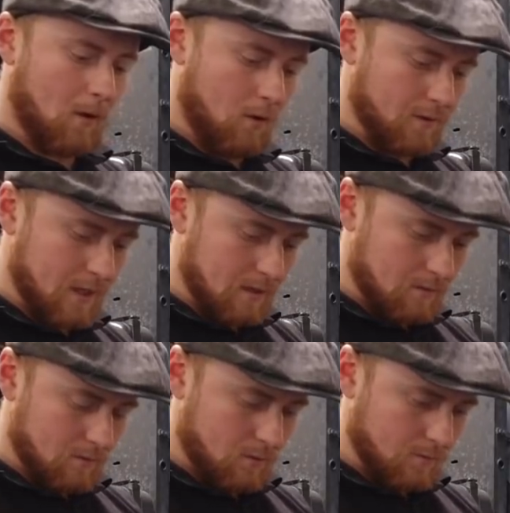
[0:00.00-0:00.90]
on it
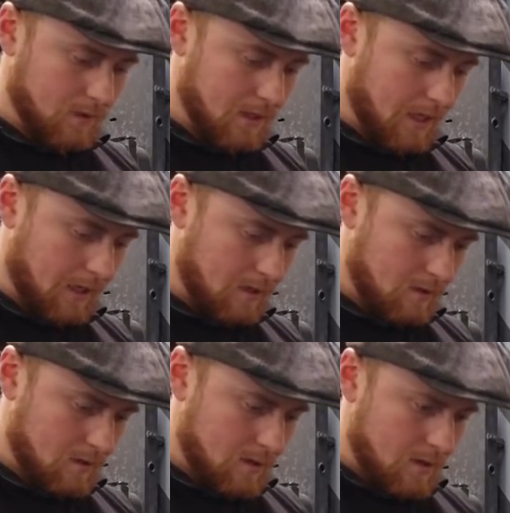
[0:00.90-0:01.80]
that come today,
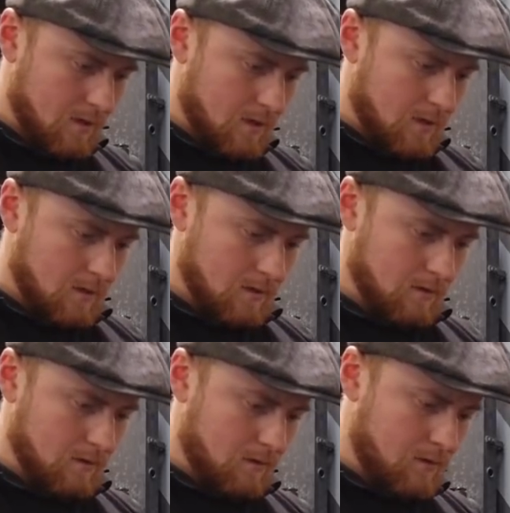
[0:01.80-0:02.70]

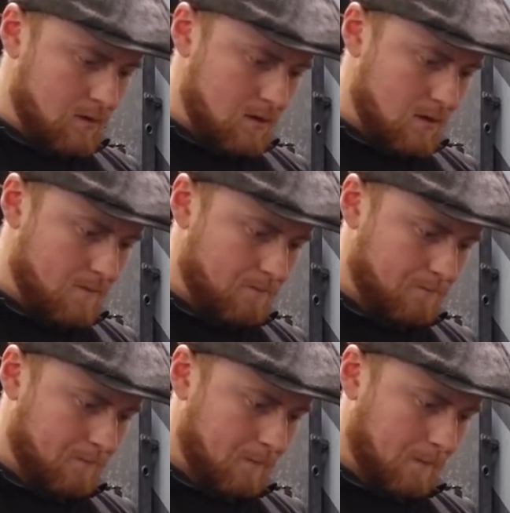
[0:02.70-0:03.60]
the
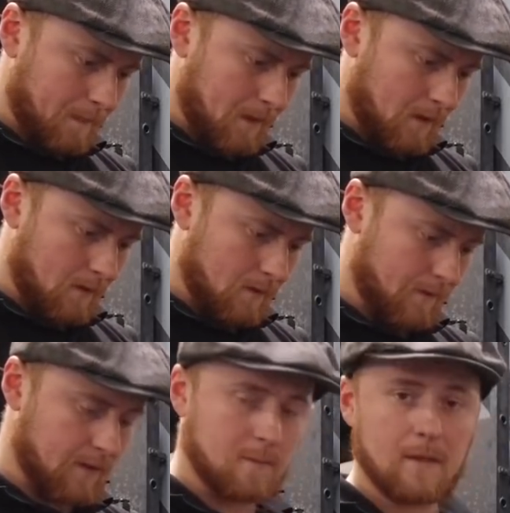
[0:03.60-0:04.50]

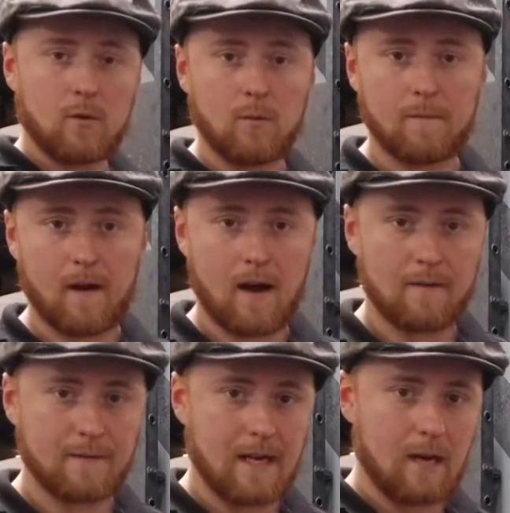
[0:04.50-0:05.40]
van's been up for
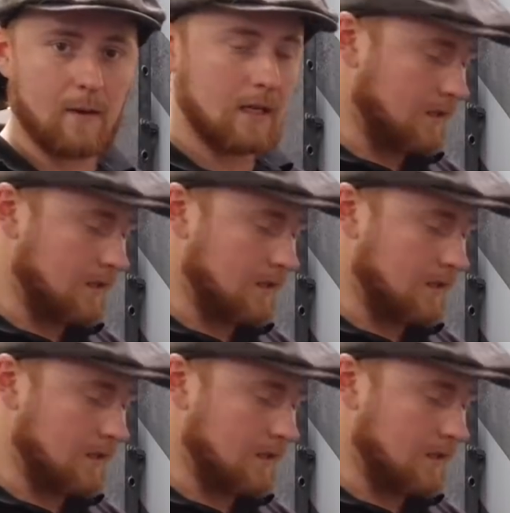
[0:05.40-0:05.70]
half an hour